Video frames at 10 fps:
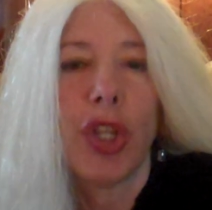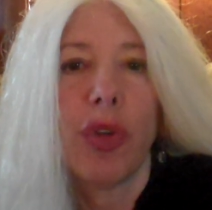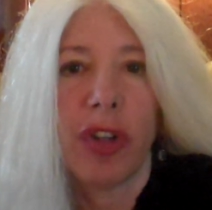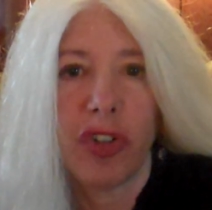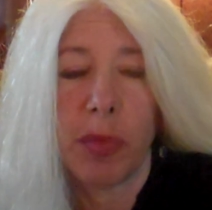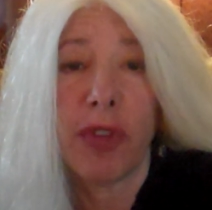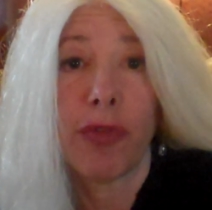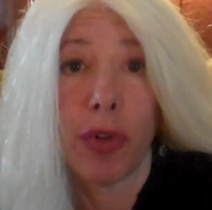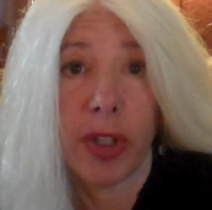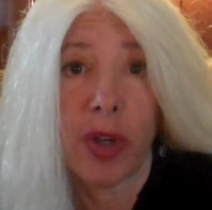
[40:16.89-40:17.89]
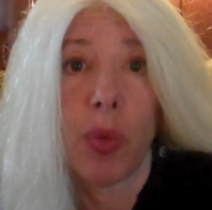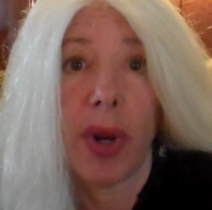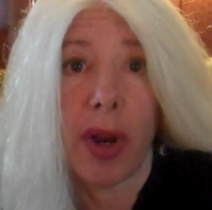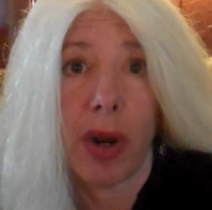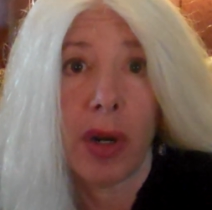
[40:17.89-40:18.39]
you need to be fully
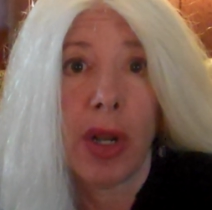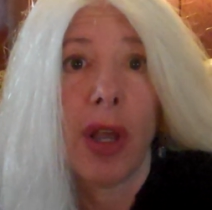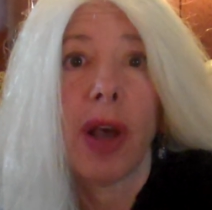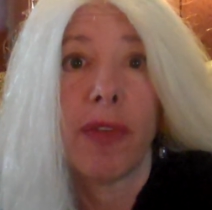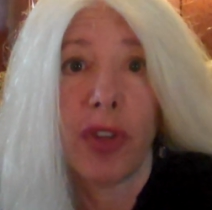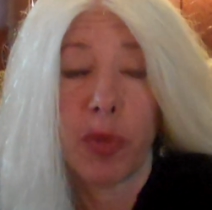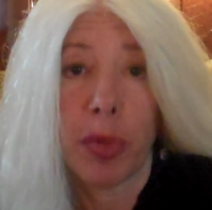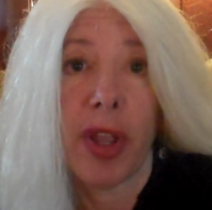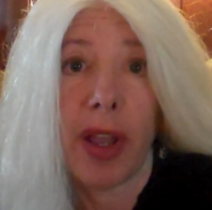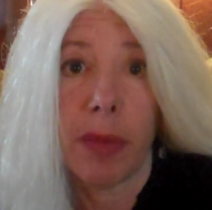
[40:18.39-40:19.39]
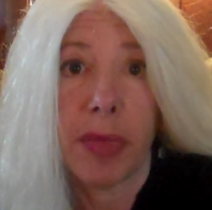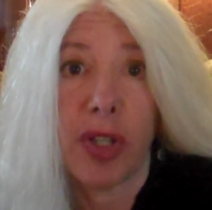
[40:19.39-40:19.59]
aware of this plan